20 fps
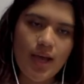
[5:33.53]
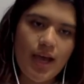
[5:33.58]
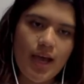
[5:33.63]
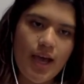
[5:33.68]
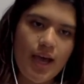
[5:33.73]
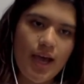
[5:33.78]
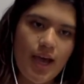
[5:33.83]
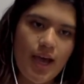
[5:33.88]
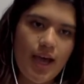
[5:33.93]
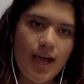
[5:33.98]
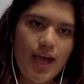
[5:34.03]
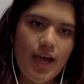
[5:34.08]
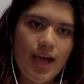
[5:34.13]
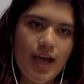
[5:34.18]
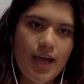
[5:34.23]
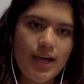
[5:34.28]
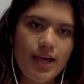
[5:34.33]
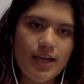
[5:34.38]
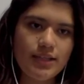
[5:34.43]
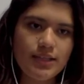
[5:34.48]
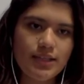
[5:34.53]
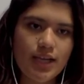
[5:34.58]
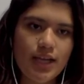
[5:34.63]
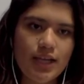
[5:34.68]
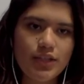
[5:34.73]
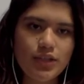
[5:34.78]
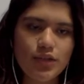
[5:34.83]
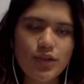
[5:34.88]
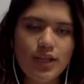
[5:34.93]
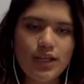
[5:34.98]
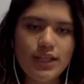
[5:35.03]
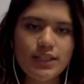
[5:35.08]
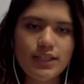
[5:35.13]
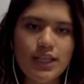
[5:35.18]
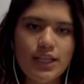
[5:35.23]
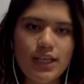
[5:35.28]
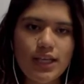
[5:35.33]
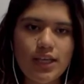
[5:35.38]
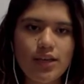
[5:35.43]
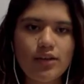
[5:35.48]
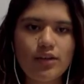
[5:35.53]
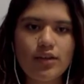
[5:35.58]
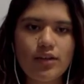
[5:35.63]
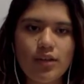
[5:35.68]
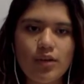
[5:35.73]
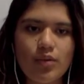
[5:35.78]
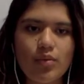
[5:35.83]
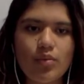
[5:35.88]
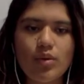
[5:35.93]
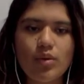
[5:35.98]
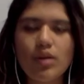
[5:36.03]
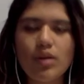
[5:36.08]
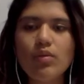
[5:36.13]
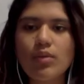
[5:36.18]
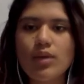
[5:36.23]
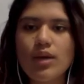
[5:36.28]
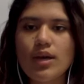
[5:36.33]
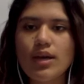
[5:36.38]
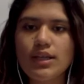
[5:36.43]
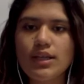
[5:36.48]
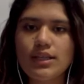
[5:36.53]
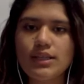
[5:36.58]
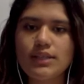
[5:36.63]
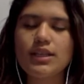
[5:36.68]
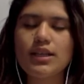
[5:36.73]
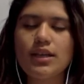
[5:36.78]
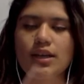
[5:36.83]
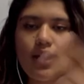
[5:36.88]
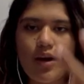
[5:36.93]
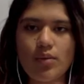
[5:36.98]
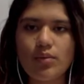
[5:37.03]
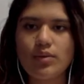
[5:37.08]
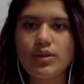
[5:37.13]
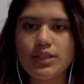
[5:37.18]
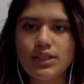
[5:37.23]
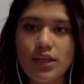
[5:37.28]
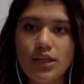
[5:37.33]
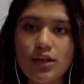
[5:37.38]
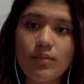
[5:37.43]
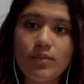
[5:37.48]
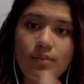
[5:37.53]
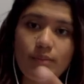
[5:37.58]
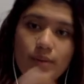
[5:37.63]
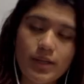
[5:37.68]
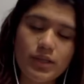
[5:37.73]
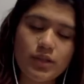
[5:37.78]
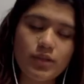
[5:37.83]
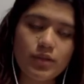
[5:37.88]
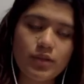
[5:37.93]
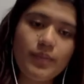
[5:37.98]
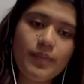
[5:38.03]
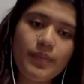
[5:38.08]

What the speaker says: And as you can see here, the green one is our second pendulum.